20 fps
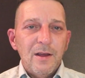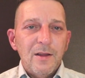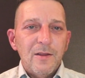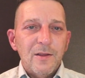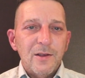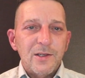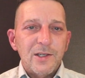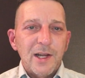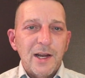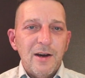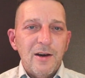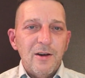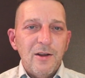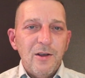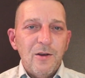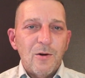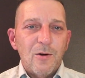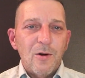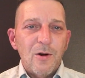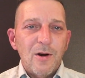The state of New
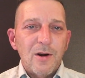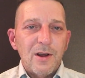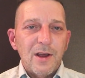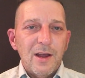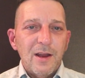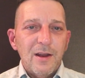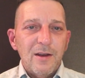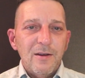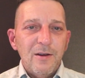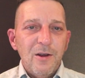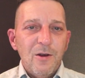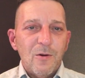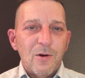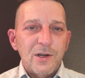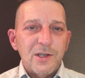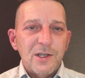York and New York